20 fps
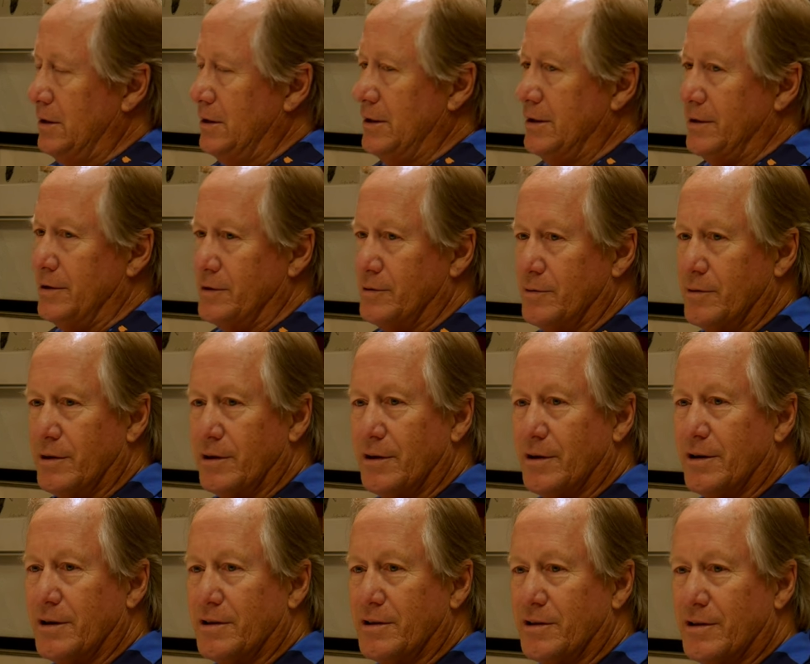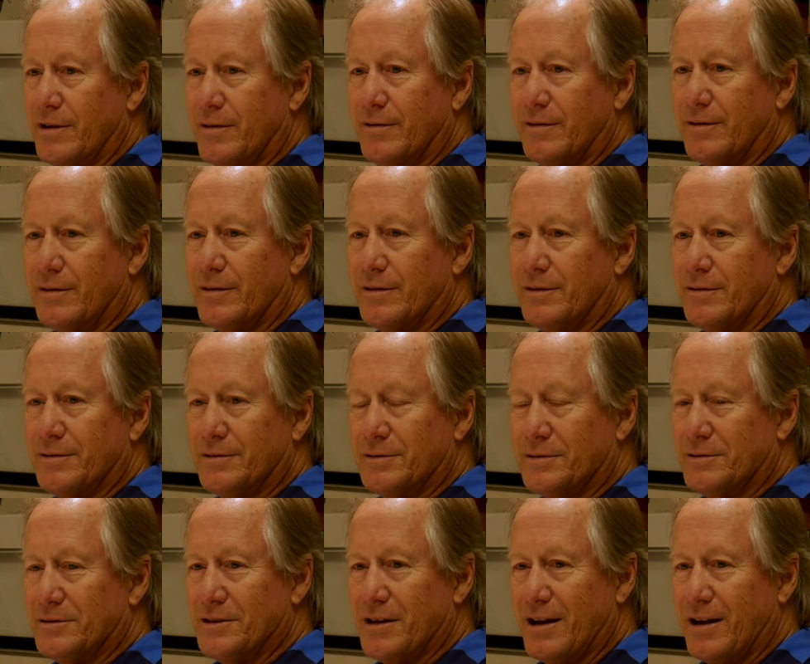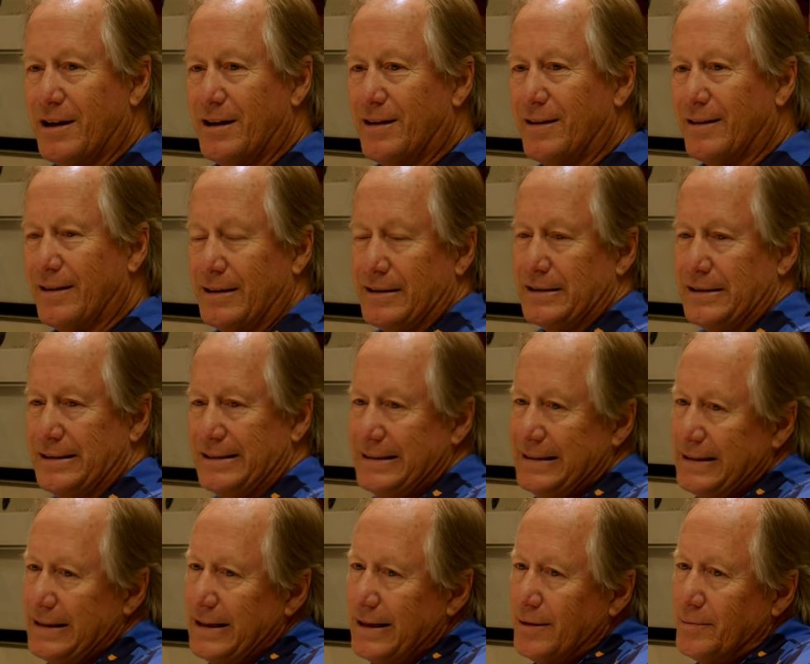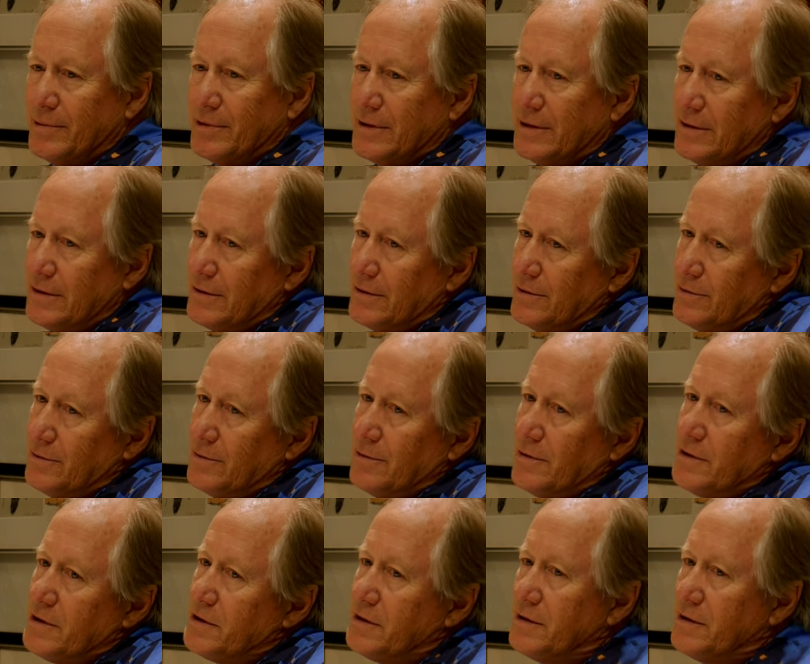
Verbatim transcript: There's one artist that we were looking at, and I like, yeah, but the horse